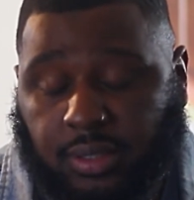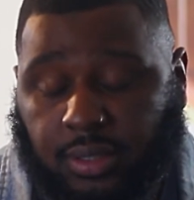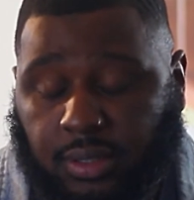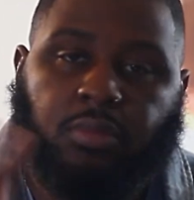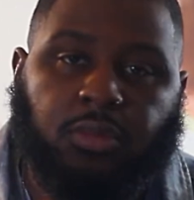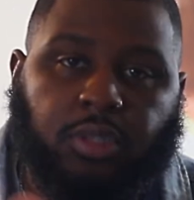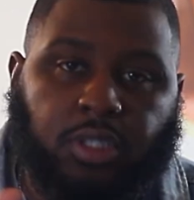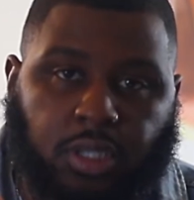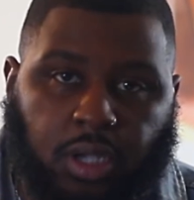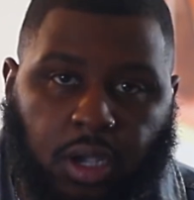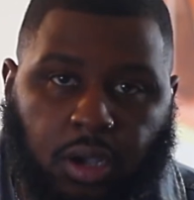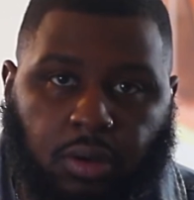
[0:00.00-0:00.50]

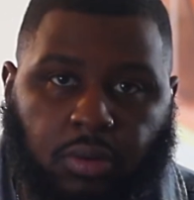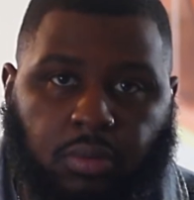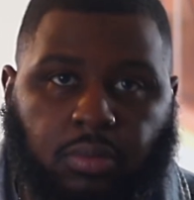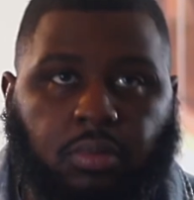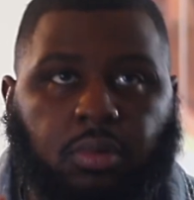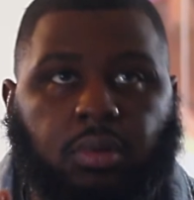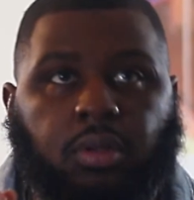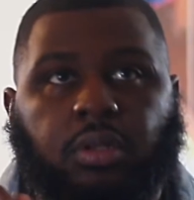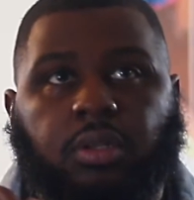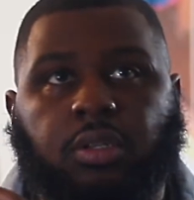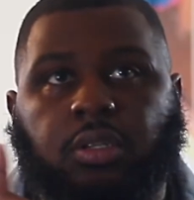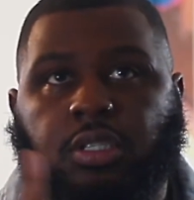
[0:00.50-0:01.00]
So,
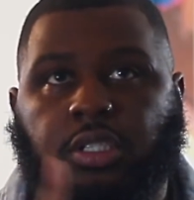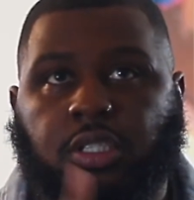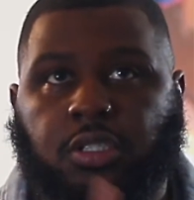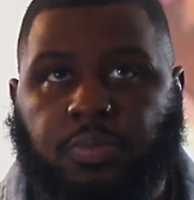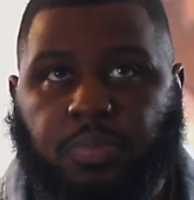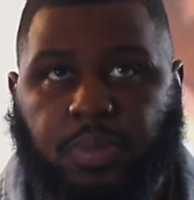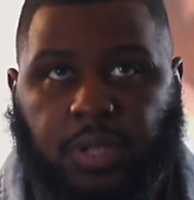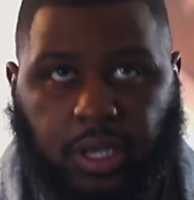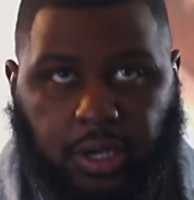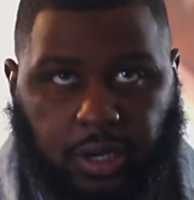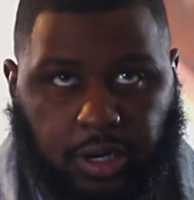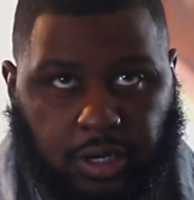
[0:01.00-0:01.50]

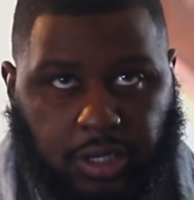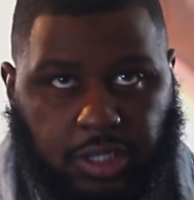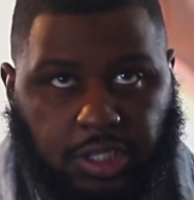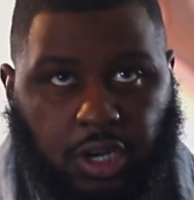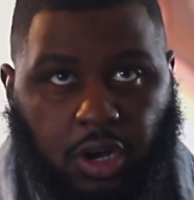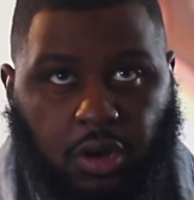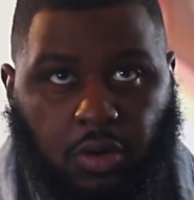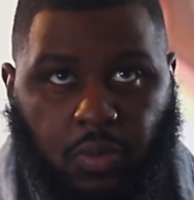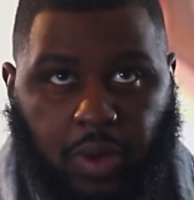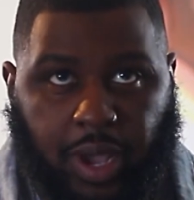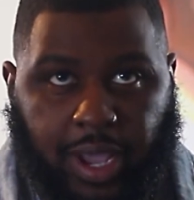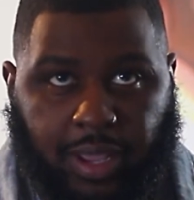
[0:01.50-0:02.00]
splurge
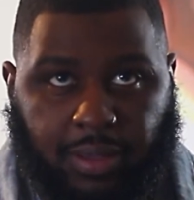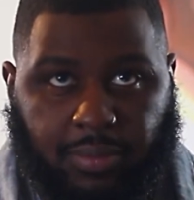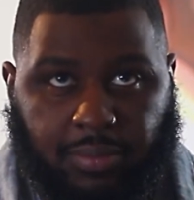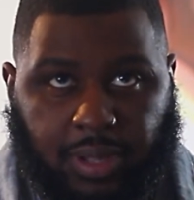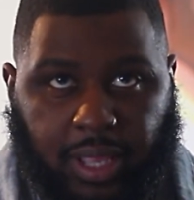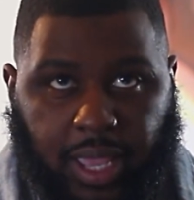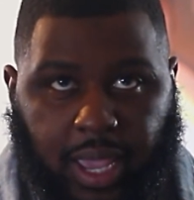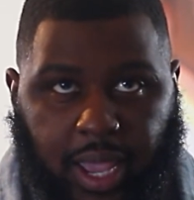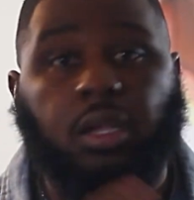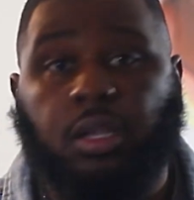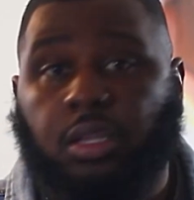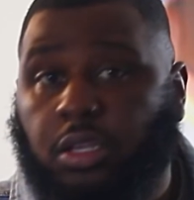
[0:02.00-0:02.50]
on white and
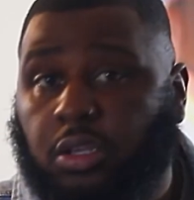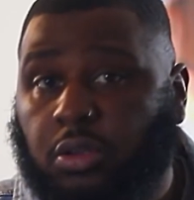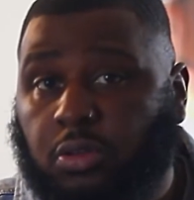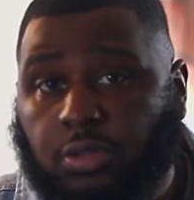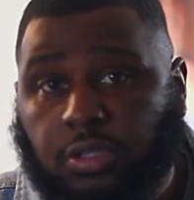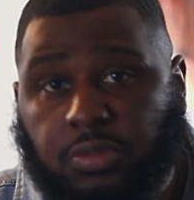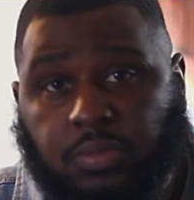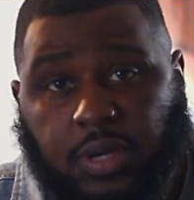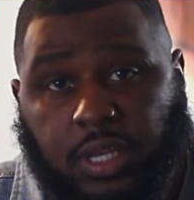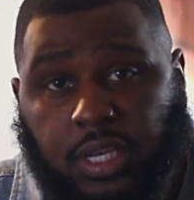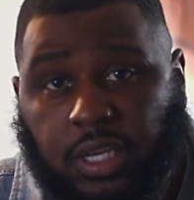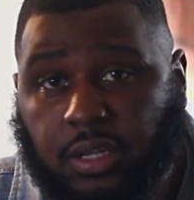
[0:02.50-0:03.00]
black, use
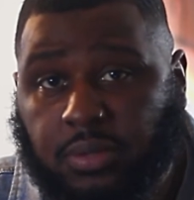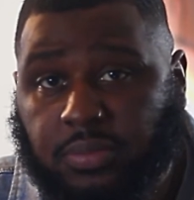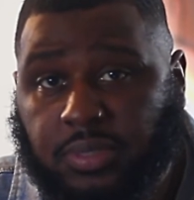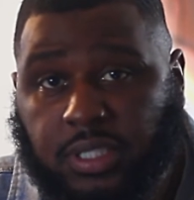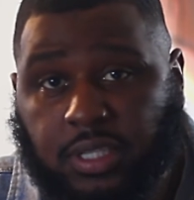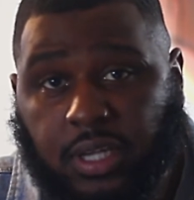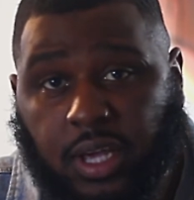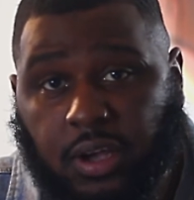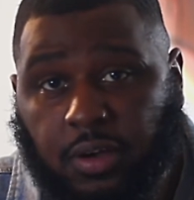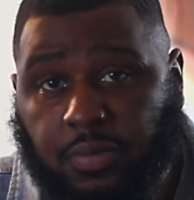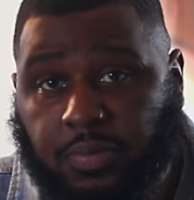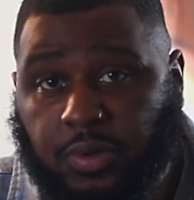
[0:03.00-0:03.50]
mediums to
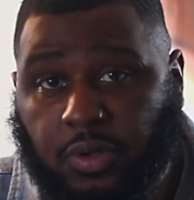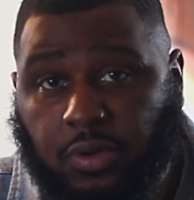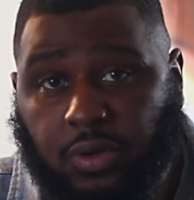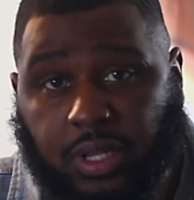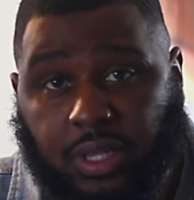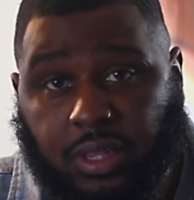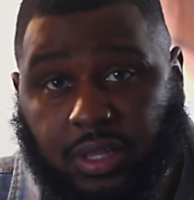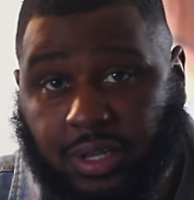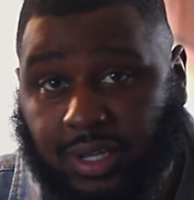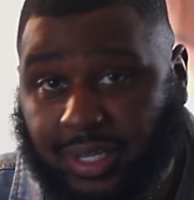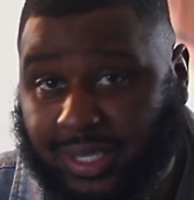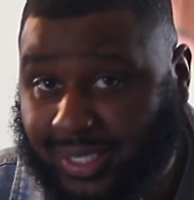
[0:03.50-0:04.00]
help you get
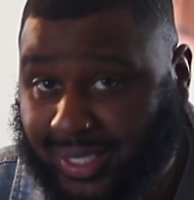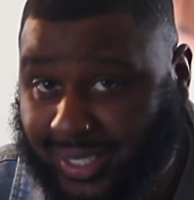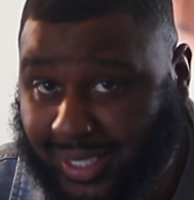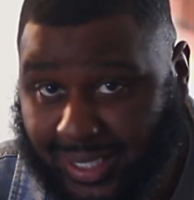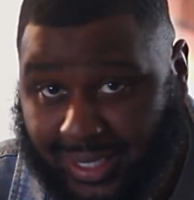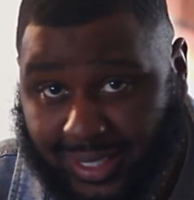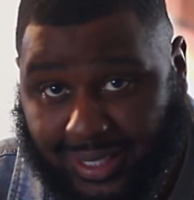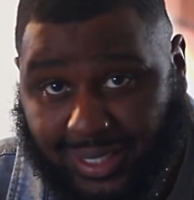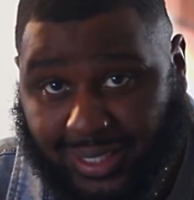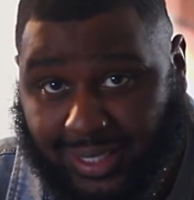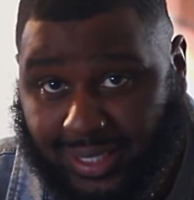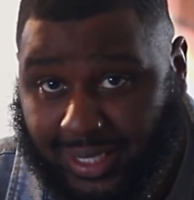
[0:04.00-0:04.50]
the
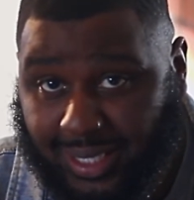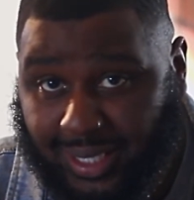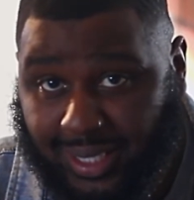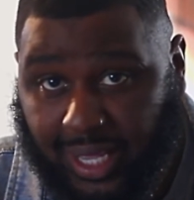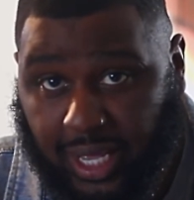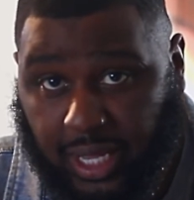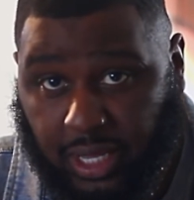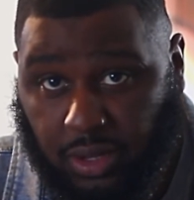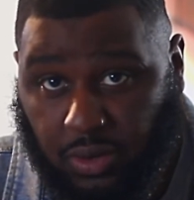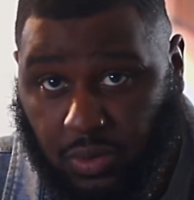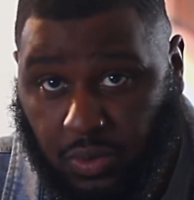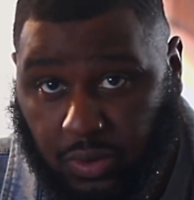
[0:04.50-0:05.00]
consistency that
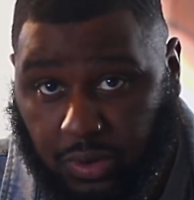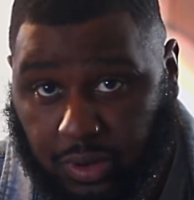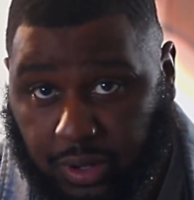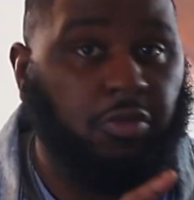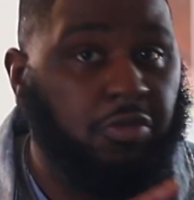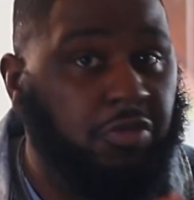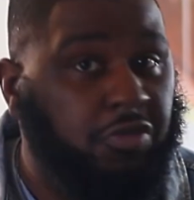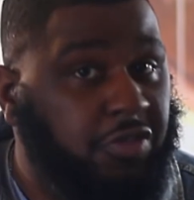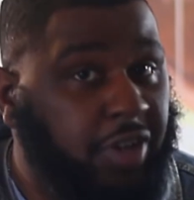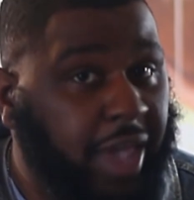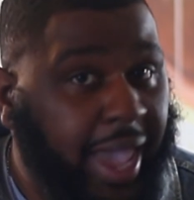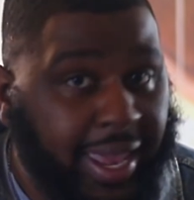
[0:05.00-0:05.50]
you want,
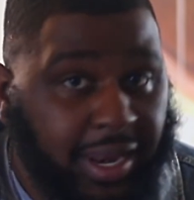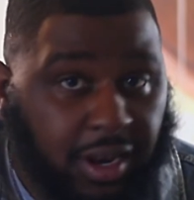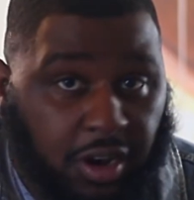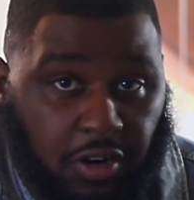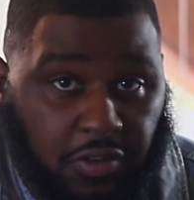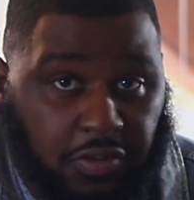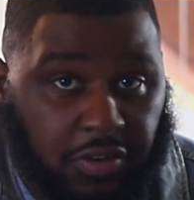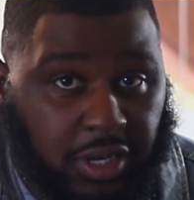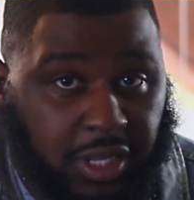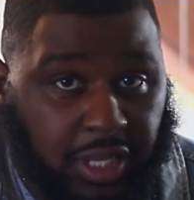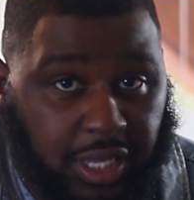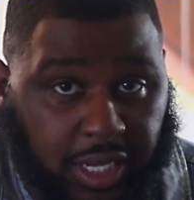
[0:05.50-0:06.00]
fat
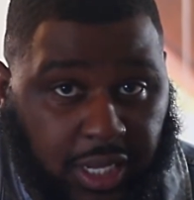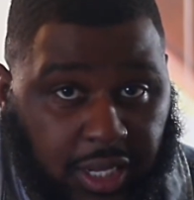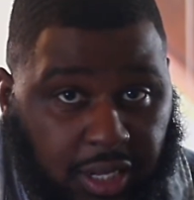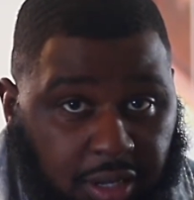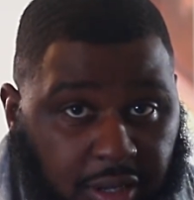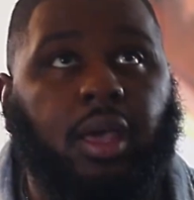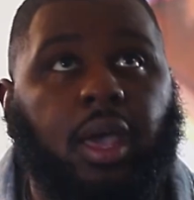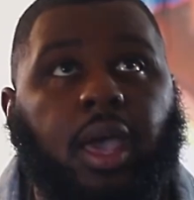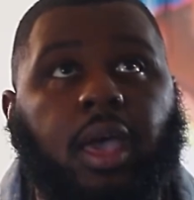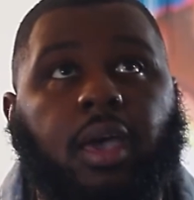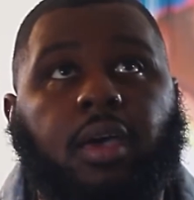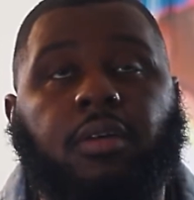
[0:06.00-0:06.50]
over lean,
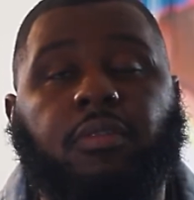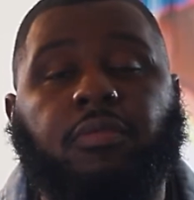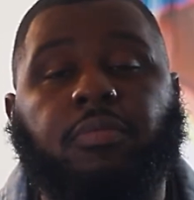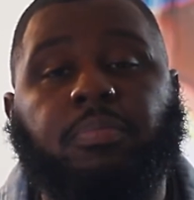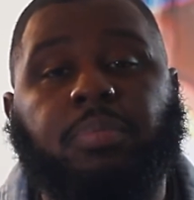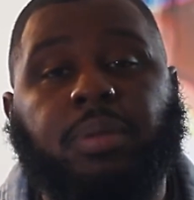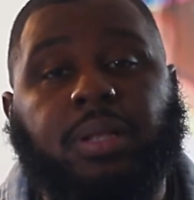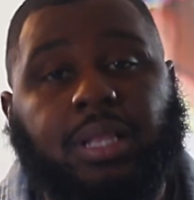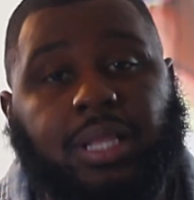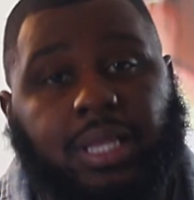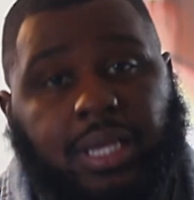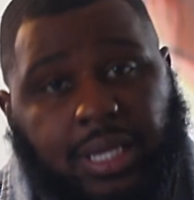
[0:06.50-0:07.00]
and
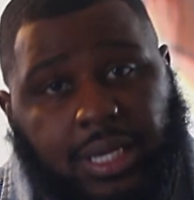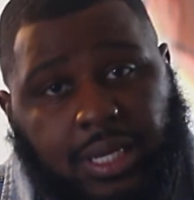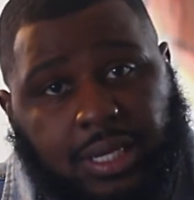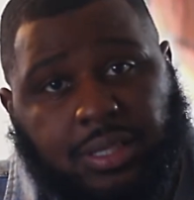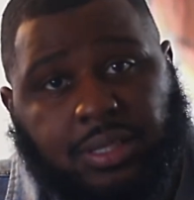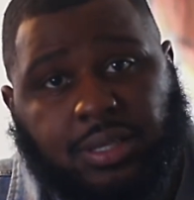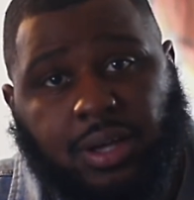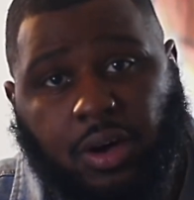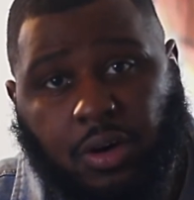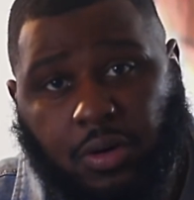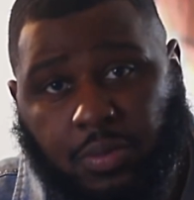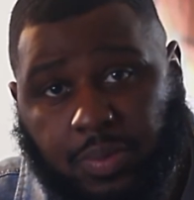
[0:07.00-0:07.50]
please
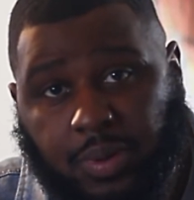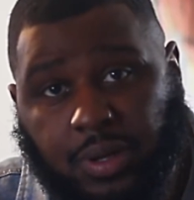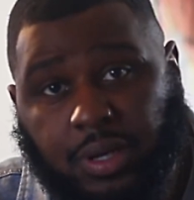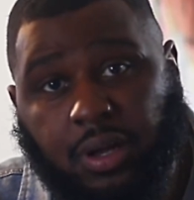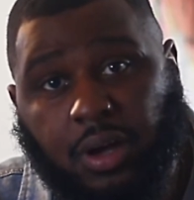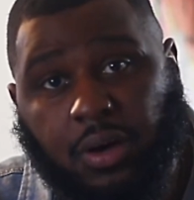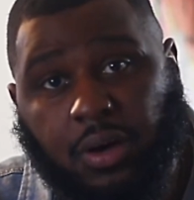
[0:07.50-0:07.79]
open a